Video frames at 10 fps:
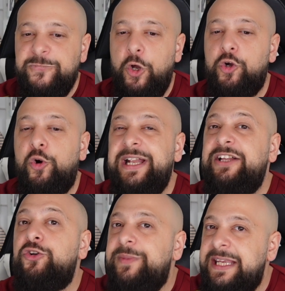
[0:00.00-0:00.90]
According
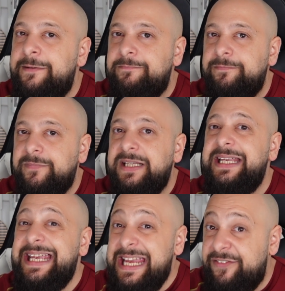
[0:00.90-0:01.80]
to me,
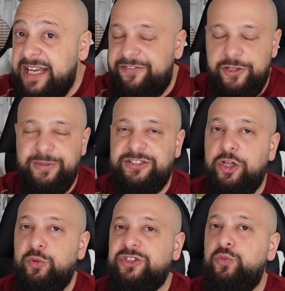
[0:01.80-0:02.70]
even if the
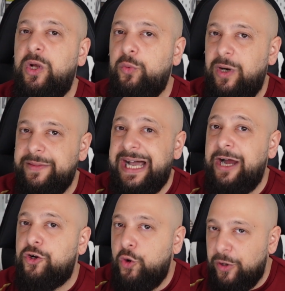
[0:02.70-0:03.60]
result was 1-1,
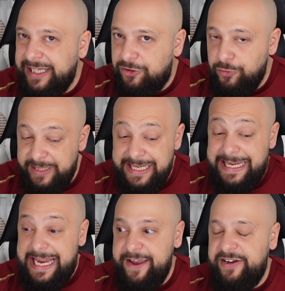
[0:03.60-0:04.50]
according to me,
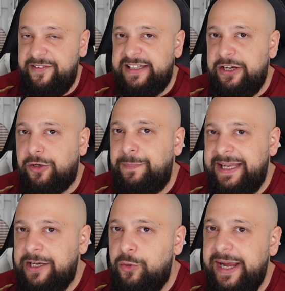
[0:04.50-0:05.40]
even if they are
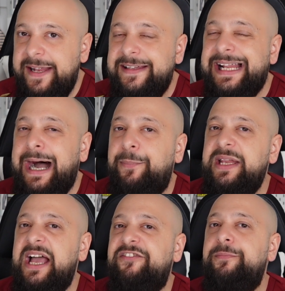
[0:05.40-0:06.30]
playing away, Napoli
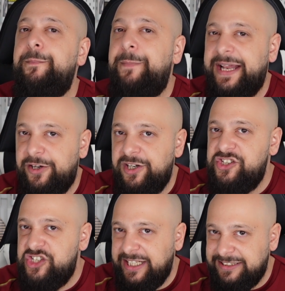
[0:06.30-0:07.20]
have better
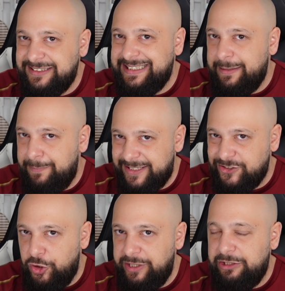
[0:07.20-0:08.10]
chances than
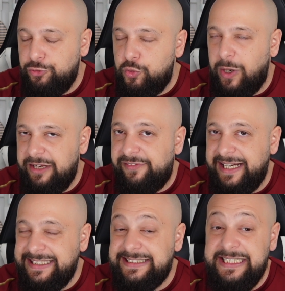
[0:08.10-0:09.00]
Barcelona to qualify
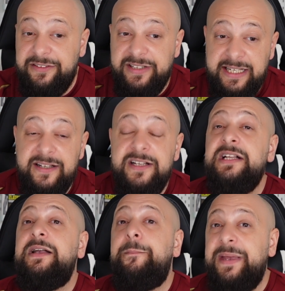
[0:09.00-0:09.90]
this evening.
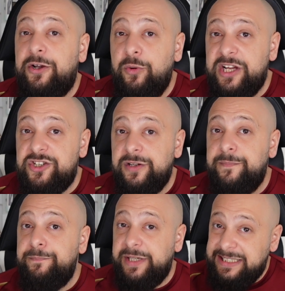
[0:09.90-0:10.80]
Big question,
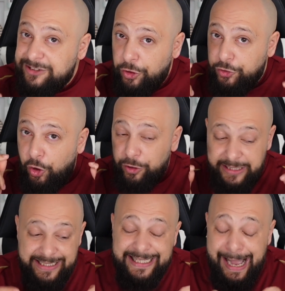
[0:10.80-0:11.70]
but it's not only
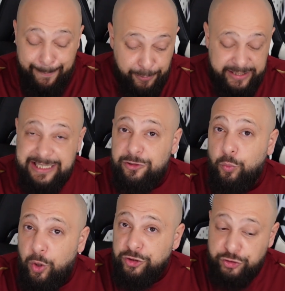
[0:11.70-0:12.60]
Napoli that
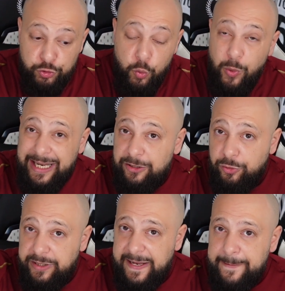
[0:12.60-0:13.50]
wants to win
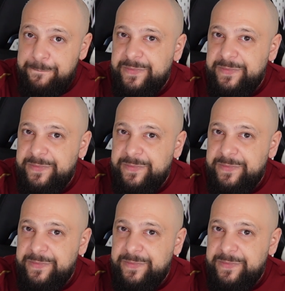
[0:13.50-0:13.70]
today.